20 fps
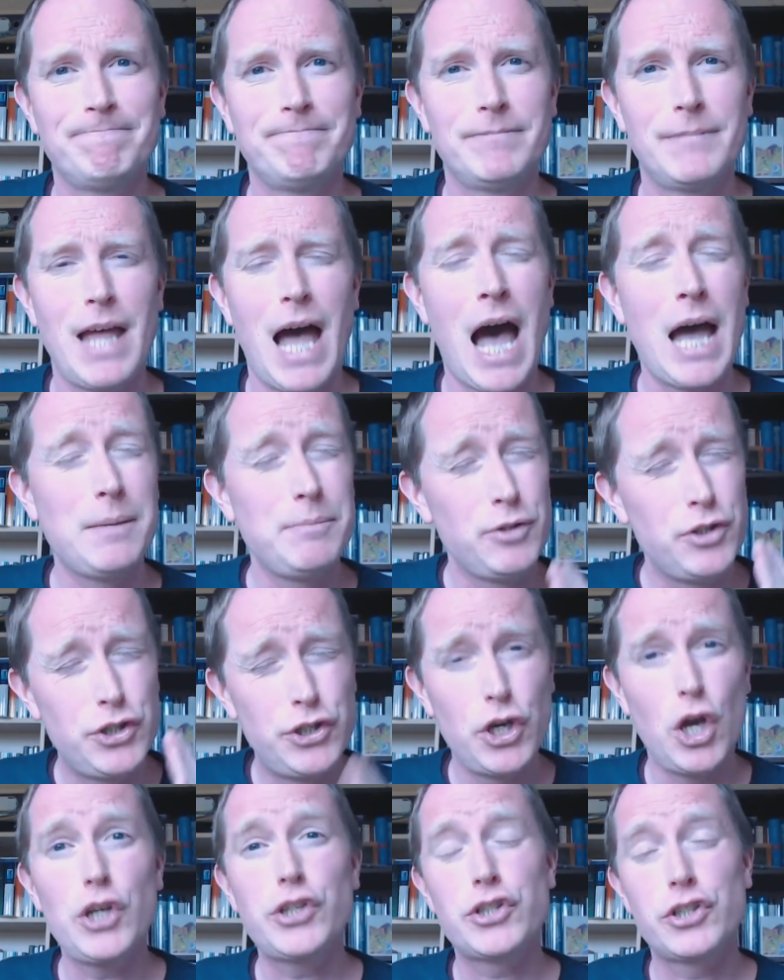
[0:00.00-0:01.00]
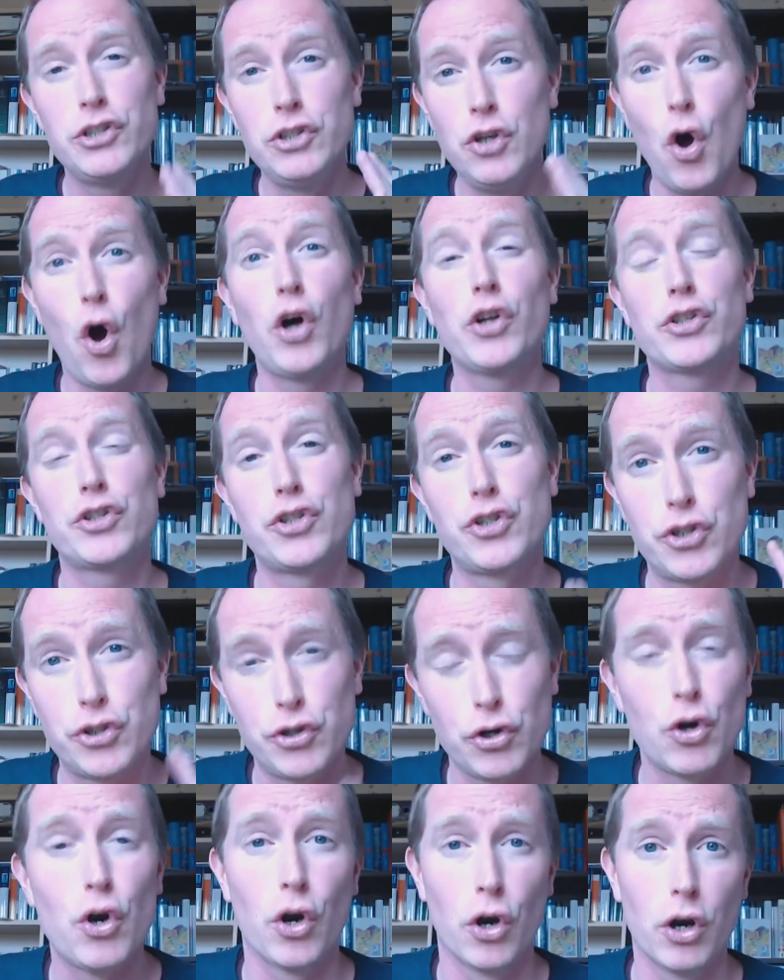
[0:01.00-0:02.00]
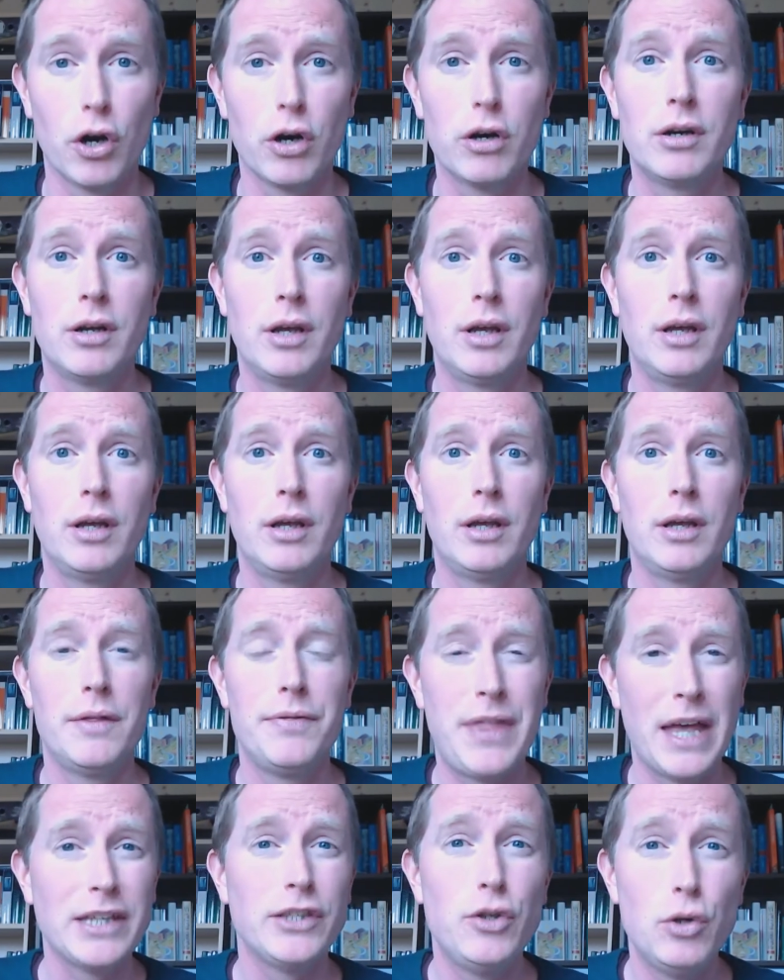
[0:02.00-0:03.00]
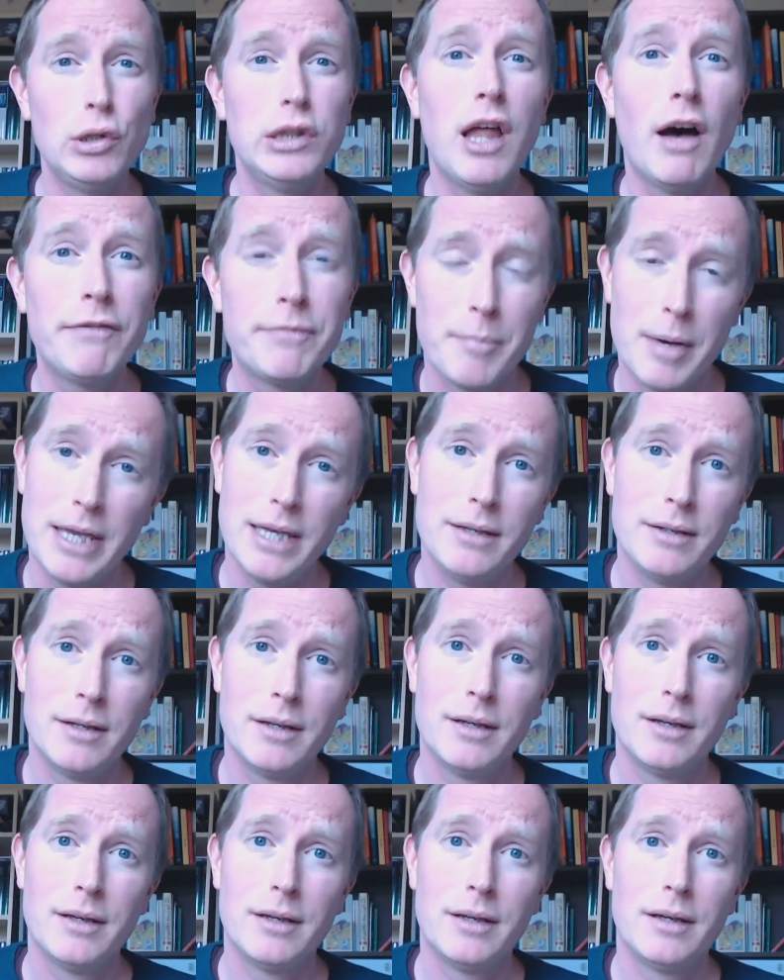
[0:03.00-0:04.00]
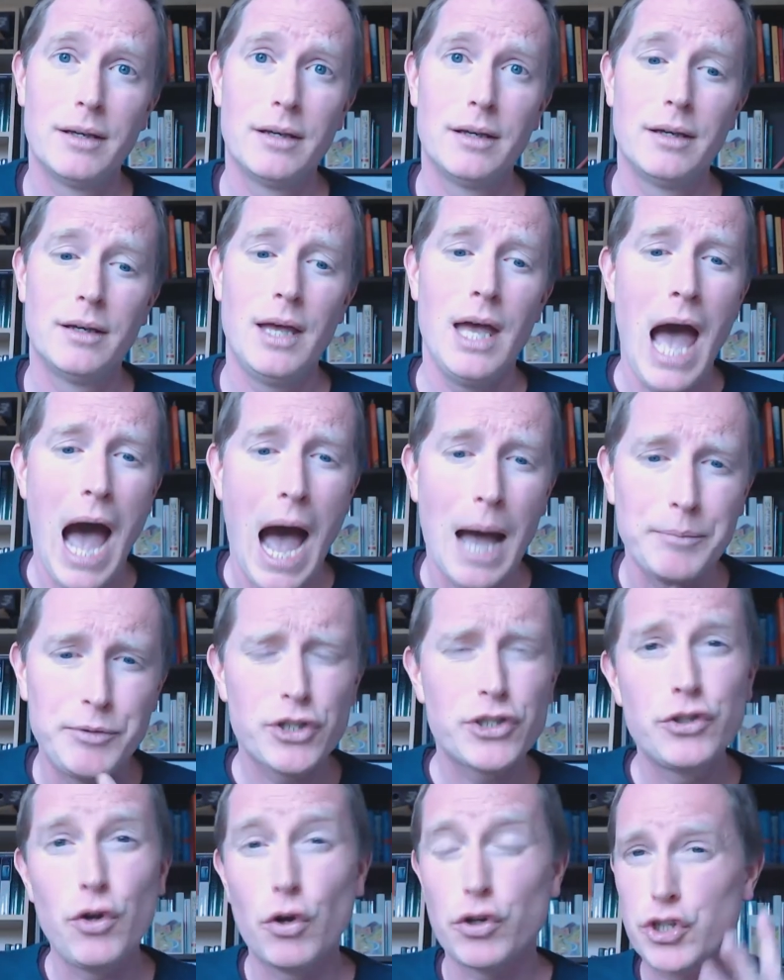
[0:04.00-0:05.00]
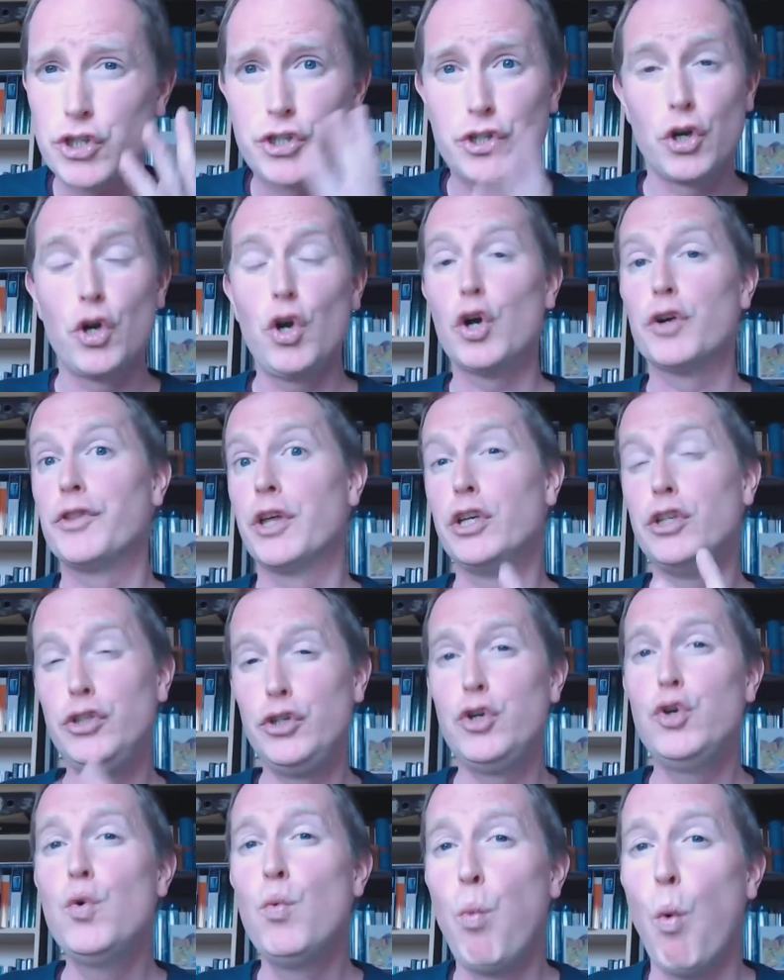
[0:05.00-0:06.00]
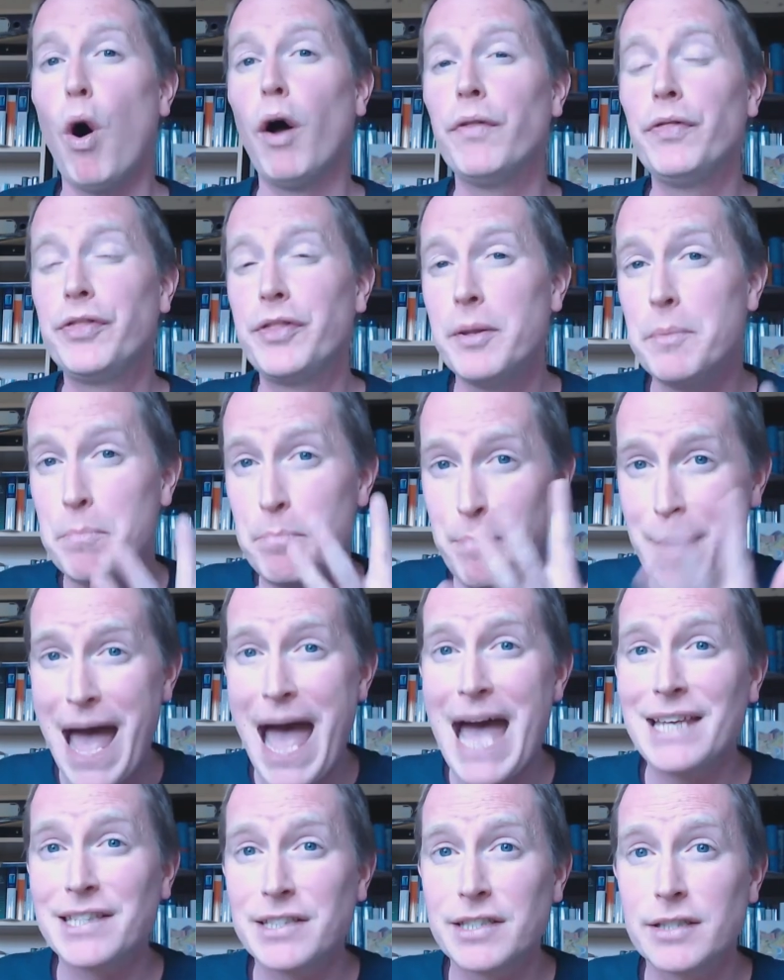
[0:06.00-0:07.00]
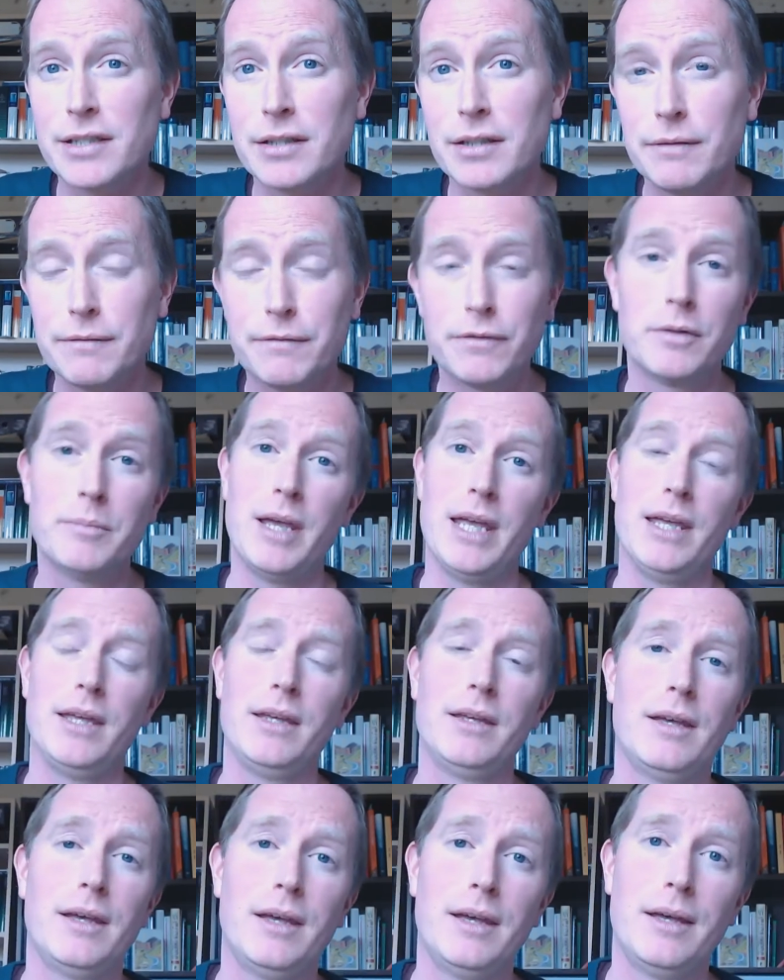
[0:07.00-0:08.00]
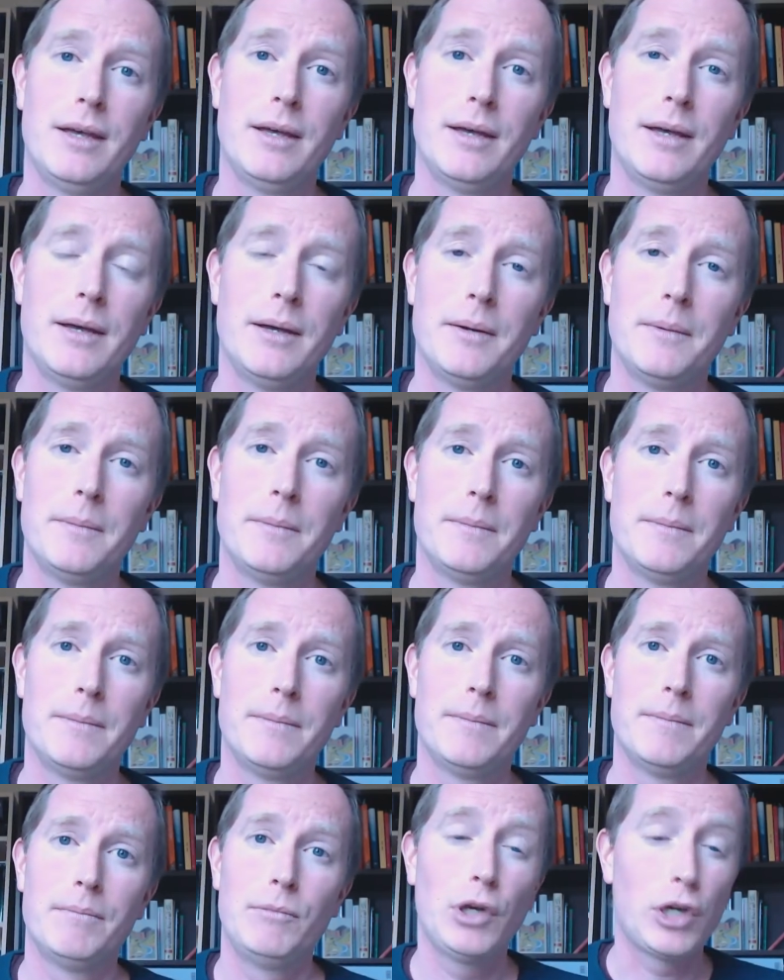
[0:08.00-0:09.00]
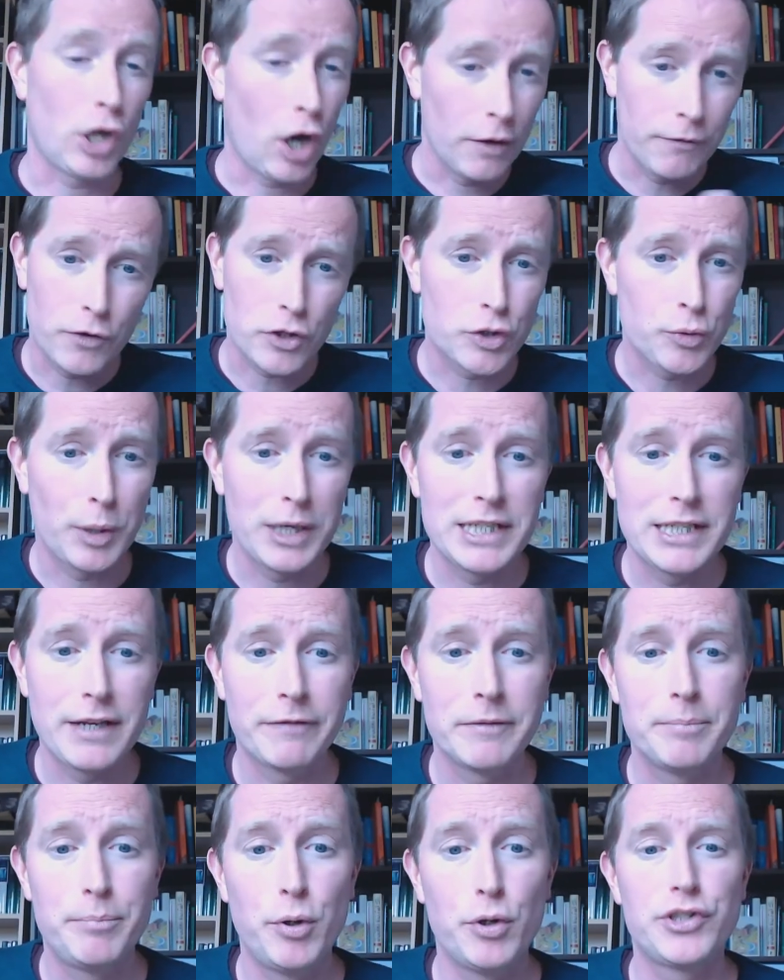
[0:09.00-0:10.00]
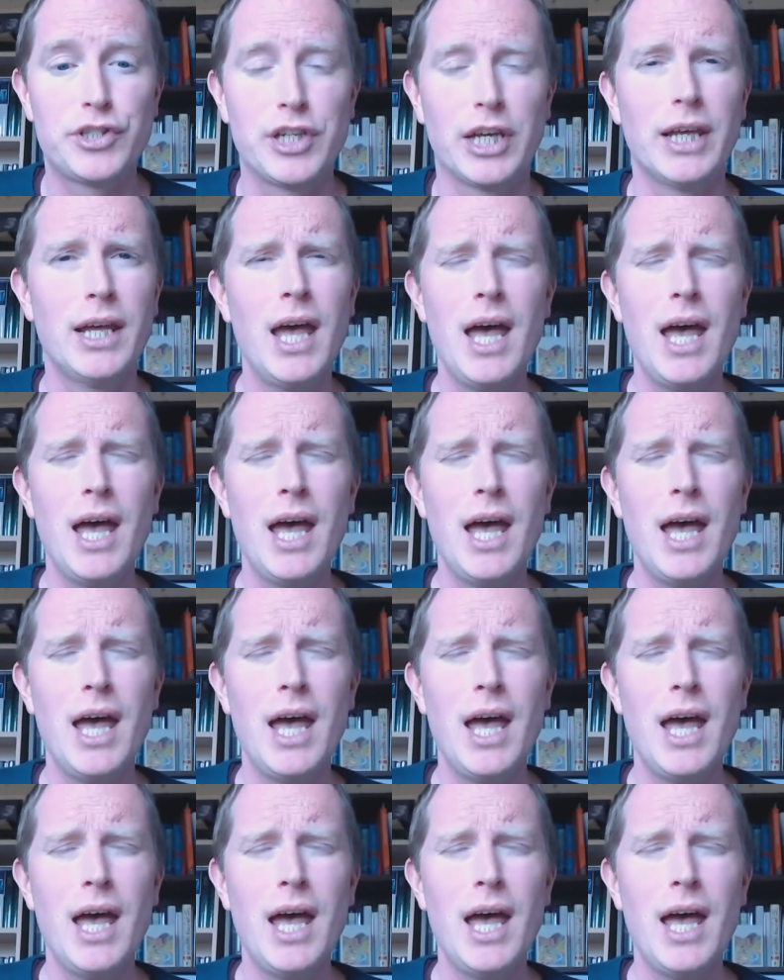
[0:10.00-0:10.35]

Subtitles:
I'm just not sure that you love me. I'm just not sure that you want the best for me. Look at how verse 27 puts it.